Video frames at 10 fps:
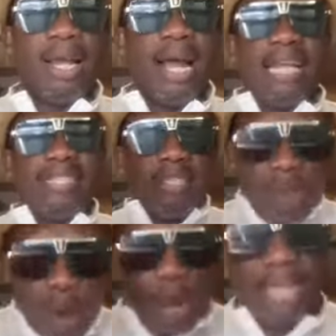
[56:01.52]
I
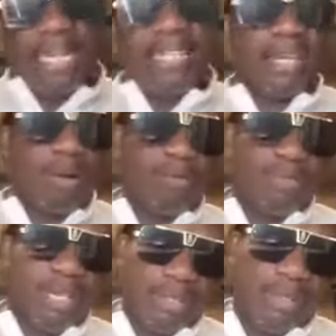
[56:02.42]
still organized the
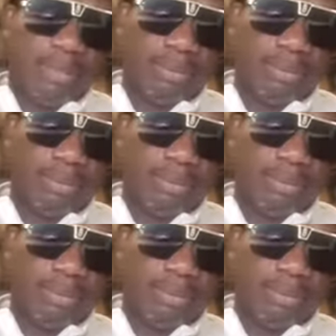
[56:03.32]
conference.